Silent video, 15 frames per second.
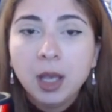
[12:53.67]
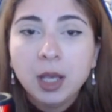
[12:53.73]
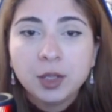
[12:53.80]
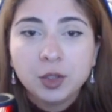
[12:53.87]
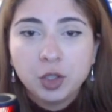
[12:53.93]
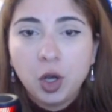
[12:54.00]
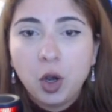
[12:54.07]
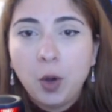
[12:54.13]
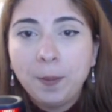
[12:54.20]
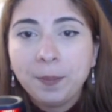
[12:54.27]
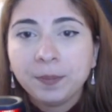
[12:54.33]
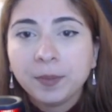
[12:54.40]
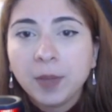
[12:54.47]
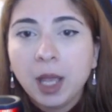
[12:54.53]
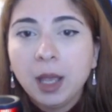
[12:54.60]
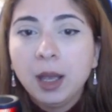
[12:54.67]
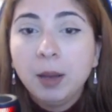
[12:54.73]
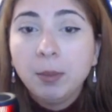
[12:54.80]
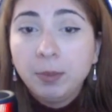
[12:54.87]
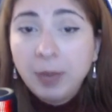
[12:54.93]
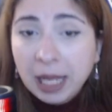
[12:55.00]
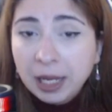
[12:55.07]
So
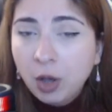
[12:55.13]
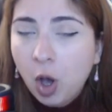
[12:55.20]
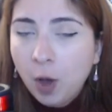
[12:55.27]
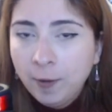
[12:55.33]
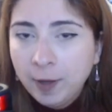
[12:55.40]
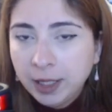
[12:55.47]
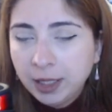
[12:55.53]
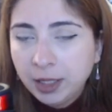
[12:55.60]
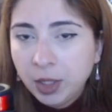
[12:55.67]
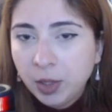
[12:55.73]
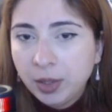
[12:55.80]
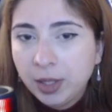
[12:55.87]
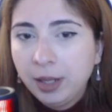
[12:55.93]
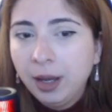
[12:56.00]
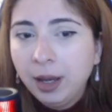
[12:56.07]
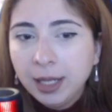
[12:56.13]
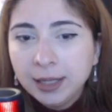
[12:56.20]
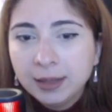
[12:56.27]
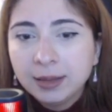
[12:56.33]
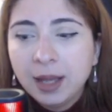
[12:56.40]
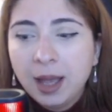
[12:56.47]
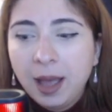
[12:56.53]
black colored it to the
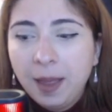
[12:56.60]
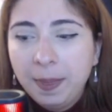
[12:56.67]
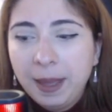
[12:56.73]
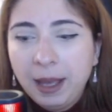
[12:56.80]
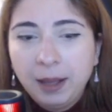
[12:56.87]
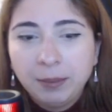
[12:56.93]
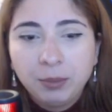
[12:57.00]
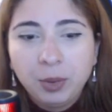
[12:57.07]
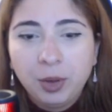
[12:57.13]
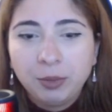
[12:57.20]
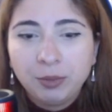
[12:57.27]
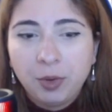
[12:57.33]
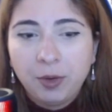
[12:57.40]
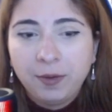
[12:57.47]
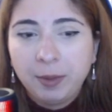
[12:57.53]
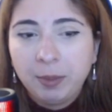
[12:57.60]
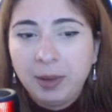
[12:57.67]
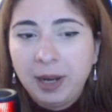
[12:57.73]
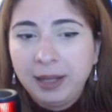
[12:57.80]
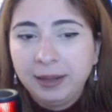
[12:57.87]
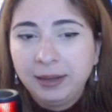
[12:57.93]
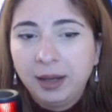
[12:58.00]
knight and then Paul Morphy
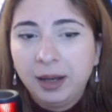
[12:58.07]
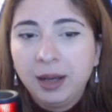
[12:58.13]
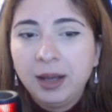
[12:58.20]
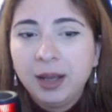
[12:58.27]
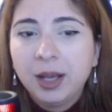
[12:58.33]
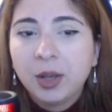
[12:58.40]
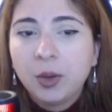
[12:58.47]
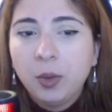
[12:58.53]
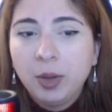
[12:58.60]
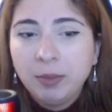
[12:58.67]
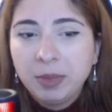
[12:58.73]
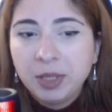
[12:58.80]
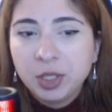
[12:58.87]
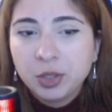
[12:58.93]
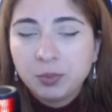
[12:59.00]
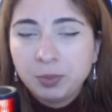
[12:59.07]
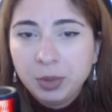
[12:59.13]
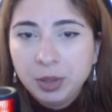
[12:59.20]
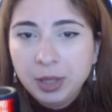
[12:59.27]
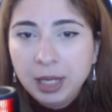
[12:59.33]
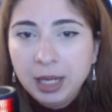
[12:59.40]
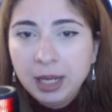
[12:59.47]
played the queen
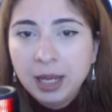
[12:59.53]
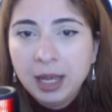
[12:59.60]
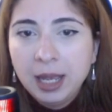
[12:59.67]
b3